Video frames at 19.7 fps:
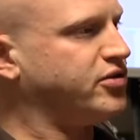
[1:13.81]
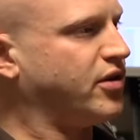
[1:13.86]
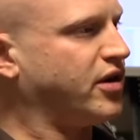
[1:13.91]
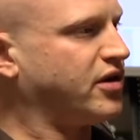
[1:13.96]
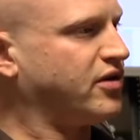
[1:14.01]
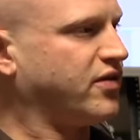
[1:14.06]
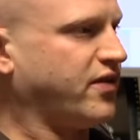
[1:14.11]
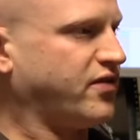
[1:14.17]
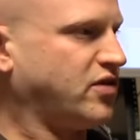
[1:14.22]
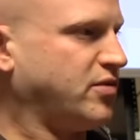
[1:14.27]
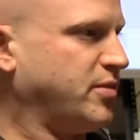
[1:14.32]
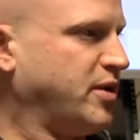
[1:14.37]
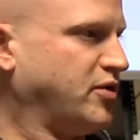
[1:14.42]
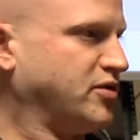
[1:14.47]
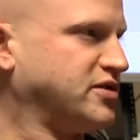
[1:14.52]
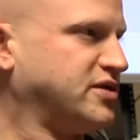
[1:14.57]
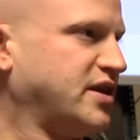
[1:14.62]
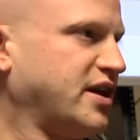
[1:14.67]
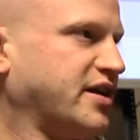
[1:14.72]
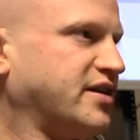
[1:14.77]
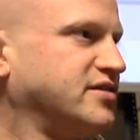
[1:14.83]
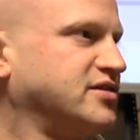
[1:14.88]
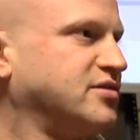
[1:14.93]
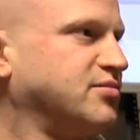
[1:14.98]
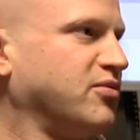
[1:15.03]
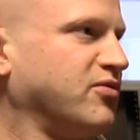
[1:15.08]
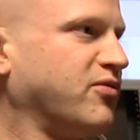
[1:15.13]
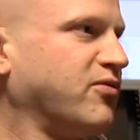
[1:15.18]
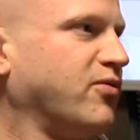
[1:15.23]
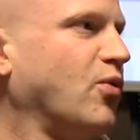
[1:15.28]
to 150
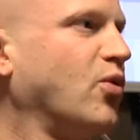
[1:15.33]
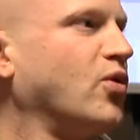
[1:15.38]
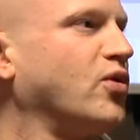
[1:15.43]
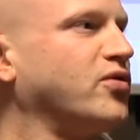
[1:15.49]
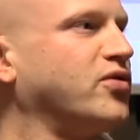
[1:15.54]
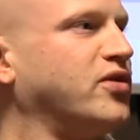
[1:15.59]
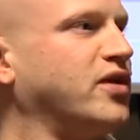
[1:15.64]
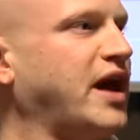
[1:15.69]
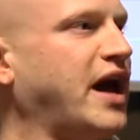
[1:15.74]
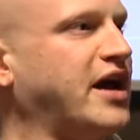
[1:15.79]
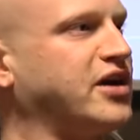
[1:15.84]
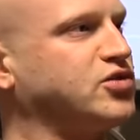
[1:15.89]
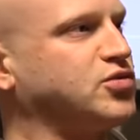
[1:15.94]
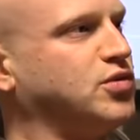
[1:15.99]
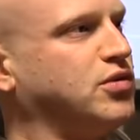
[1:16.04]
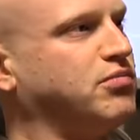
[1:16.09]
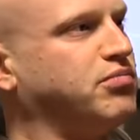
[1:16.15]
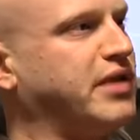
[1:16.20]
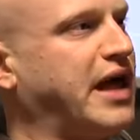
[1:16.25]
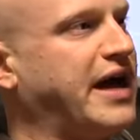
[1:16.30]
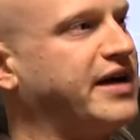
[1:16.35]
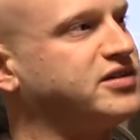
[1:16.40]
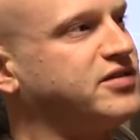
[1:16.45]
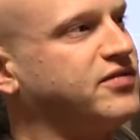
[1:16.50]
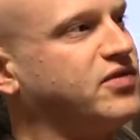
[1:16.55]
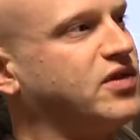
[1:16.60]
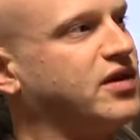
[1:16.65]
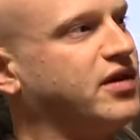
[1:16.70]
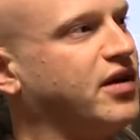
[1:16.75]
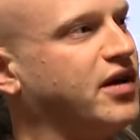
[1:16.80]
milliseconds before the actual blast
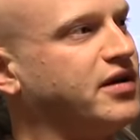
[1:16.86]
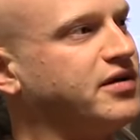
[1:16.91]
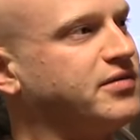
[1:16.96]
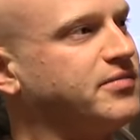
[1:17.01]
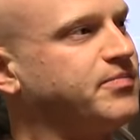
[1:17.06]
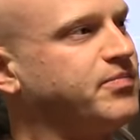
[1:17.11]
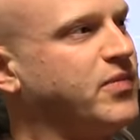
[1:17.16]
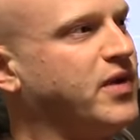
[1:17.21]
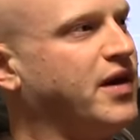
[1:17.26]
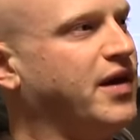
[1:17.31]
of the gun.